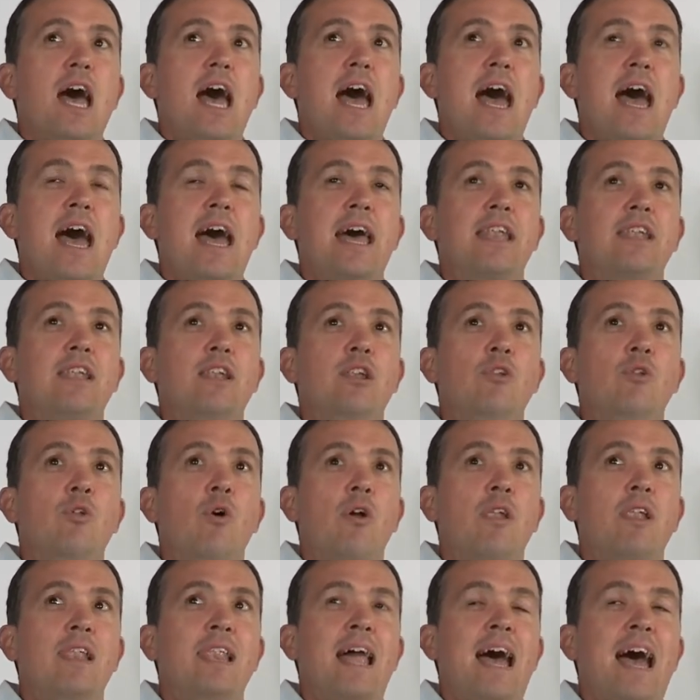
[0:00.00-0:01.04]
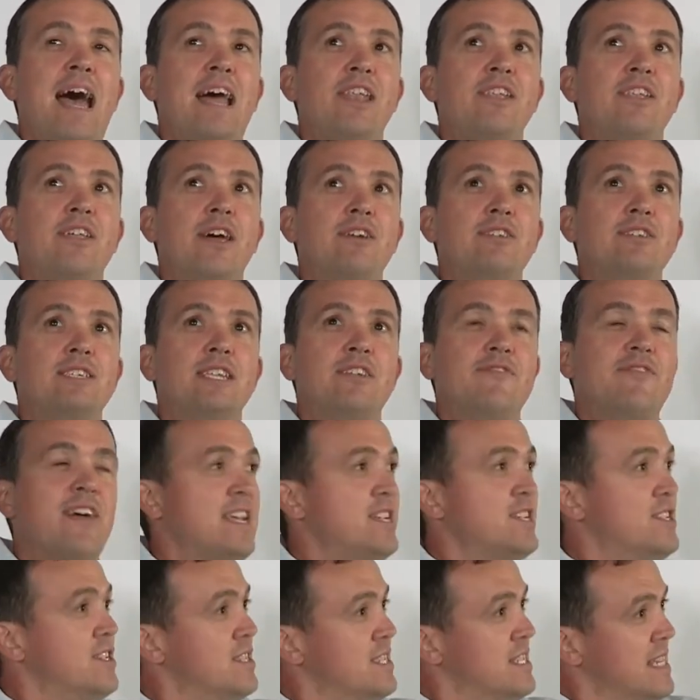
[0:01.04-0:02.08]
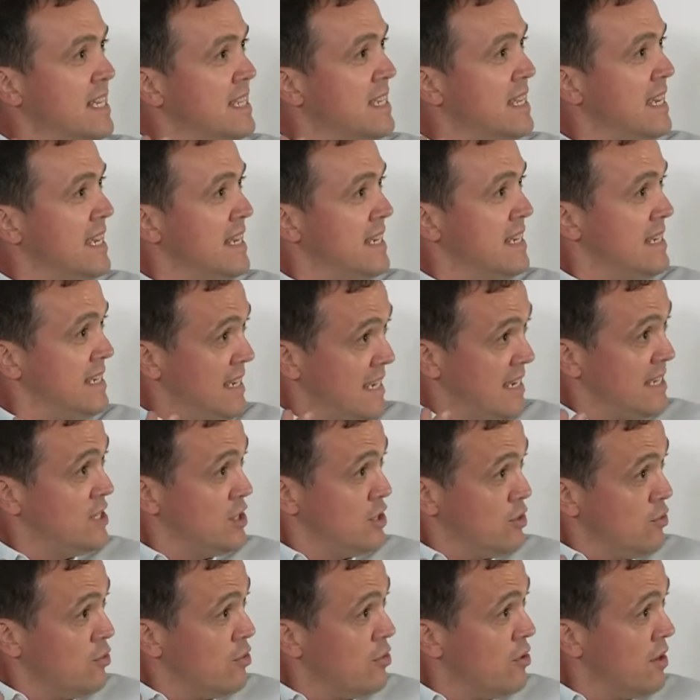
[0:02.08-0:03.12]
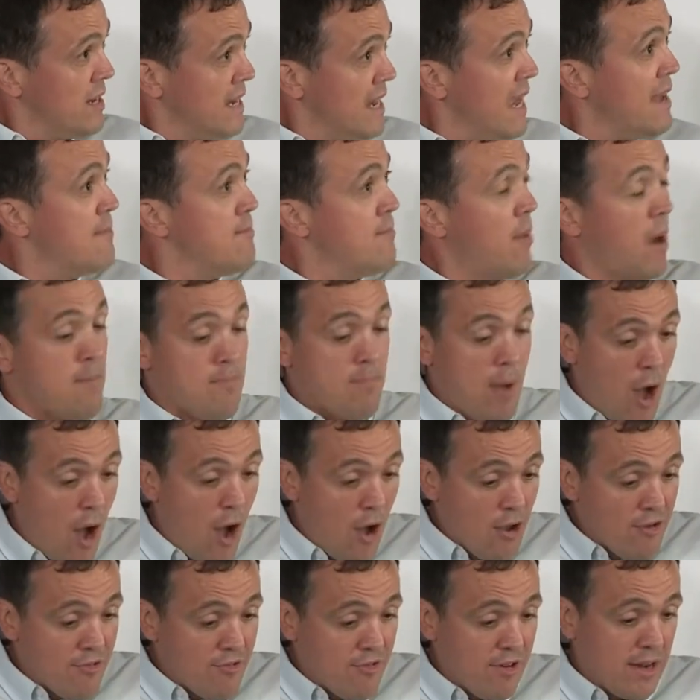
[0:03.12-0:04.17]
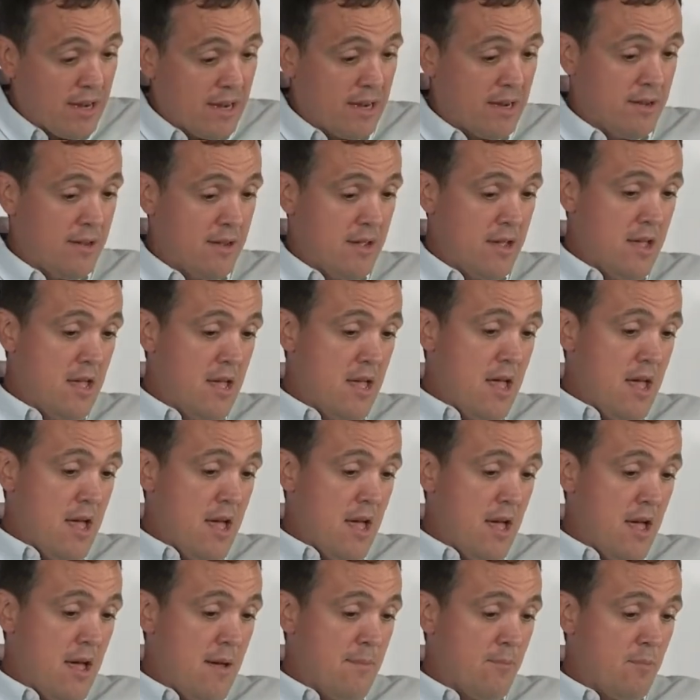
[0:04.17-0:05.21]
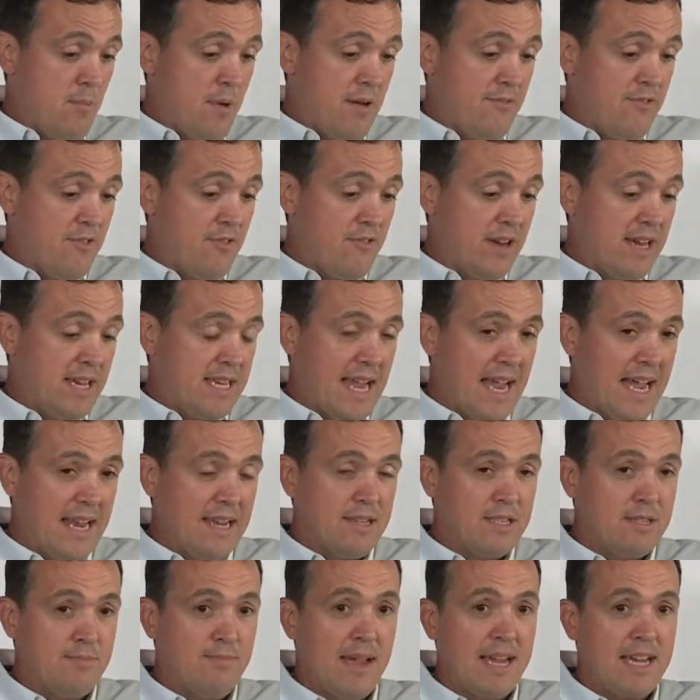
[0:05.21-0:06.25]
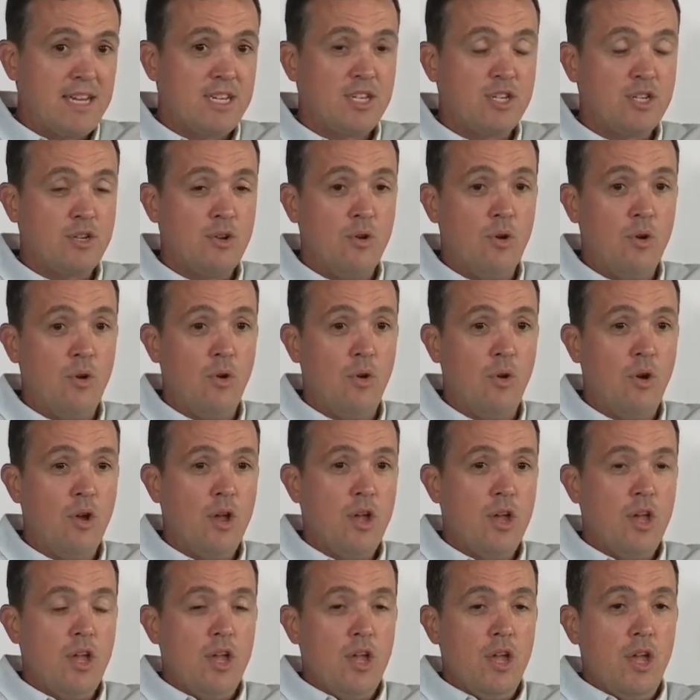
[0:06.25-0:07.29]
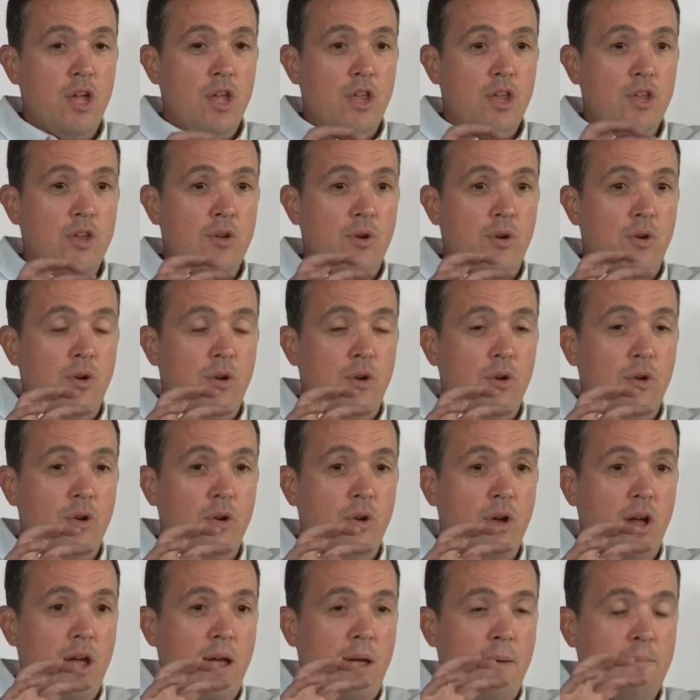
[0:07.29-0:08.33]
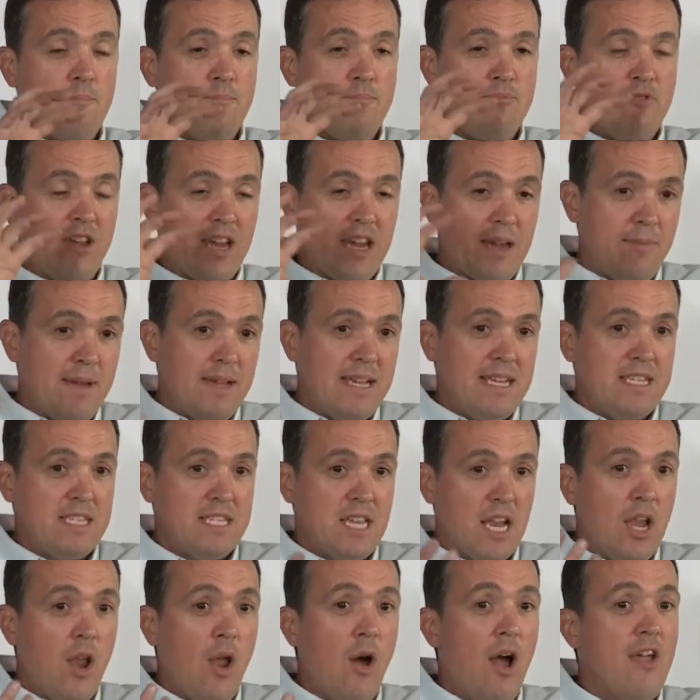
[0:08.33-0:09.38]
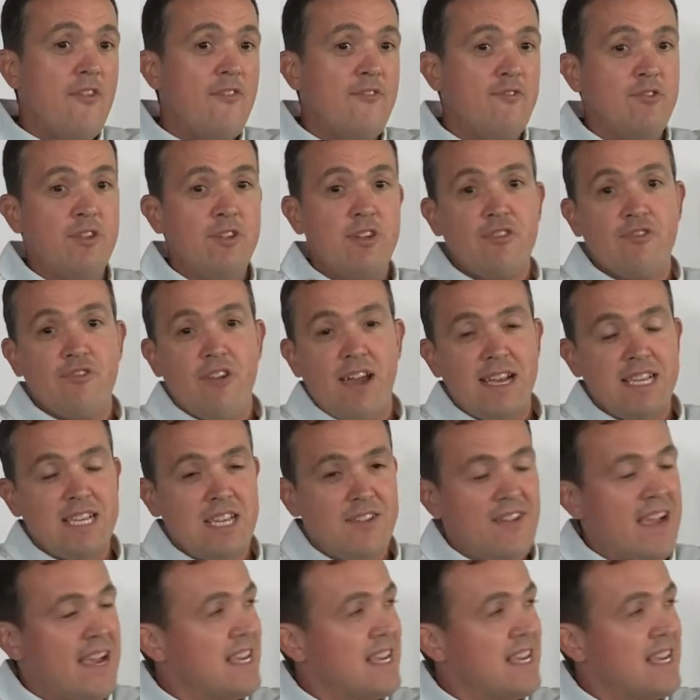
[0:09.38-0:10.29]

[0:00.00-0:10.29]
and land those innovations in store, again, by partnering with the retailers. Make sure you're bringing these to life through creative